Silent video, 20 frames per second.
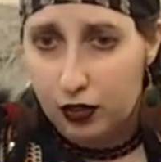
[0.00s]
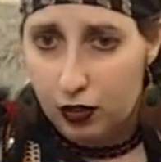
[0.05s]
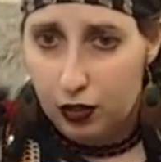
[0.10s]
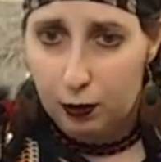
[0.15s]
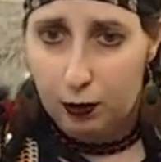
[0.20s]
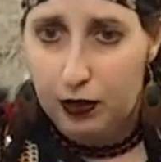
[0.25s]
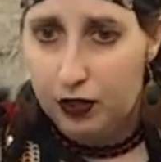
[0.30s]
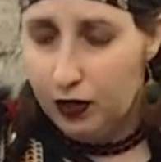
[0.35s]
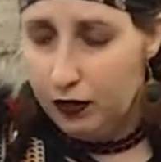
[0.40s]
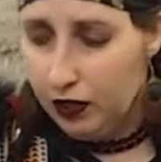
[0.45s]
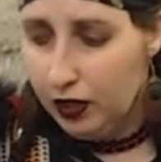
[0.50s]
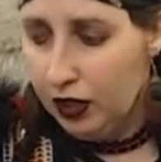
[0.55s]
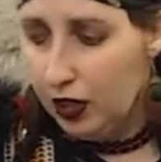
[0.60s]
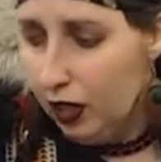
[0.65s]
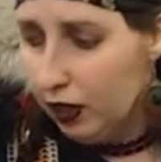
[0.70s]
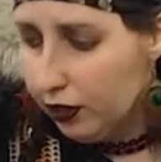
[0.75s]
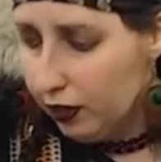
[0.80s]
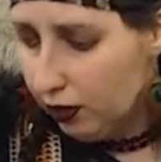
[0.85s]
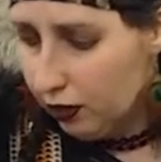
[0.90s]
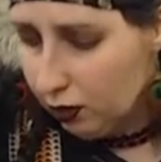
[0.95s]
there's specifically
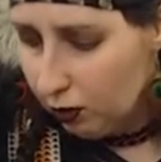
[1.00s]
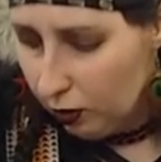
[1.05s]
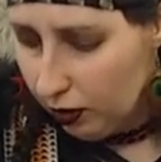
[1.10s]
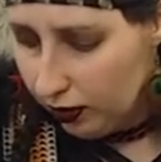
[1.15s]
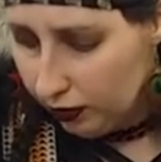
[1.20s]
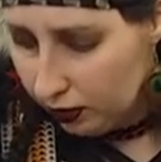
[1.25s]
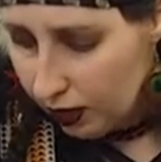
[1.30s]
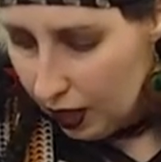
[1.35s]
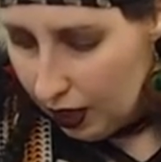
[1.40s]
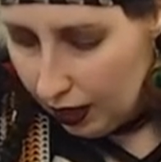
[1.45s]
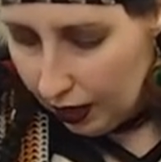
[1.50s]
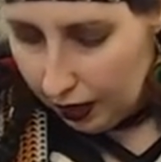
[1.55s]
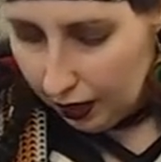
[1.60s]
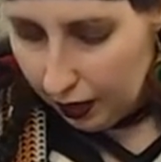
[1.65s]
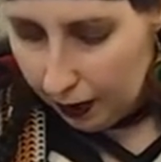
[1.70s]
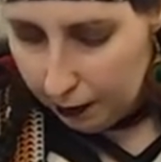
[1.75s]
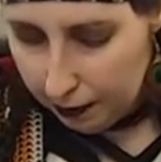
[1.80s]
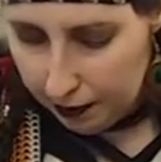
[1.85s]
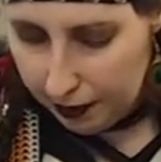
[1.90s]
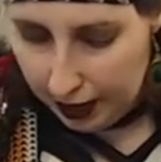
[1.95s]
hunting stores
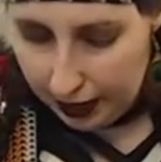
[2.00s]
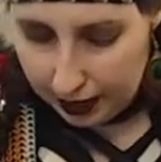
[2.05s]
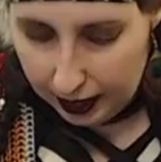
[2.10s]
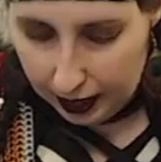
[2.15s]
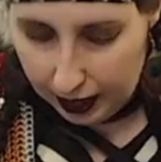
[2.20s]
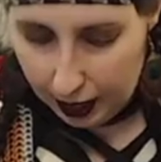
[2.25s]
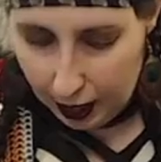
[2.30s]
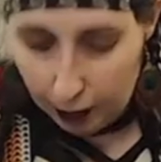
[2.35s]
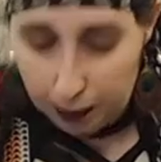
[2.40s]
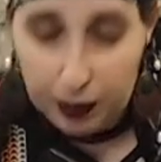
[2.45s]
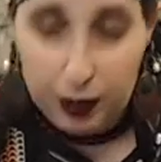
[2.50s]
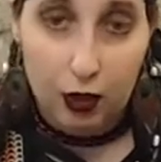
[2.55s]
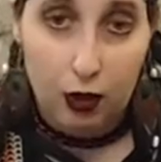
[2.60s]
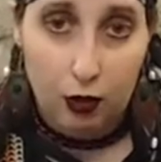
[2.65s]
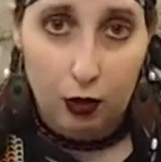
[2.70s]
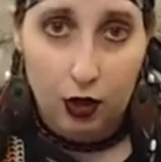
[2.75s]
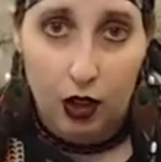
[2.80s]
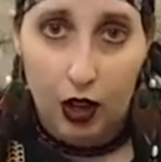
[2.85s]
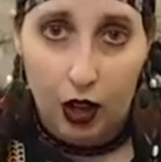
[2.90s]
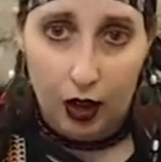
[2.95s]
that can help
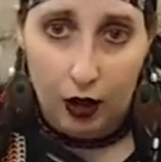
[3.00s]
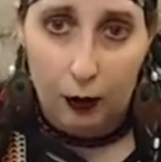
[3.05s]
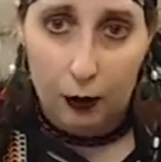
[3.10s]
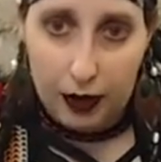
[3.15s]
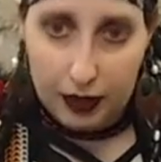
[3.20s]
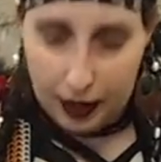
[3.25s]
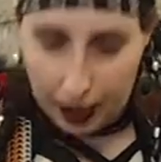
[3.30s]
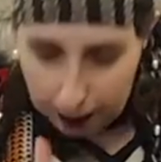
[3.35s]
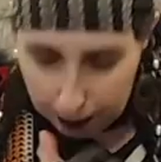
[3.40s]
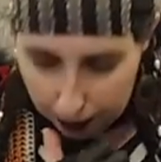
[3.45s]
you with that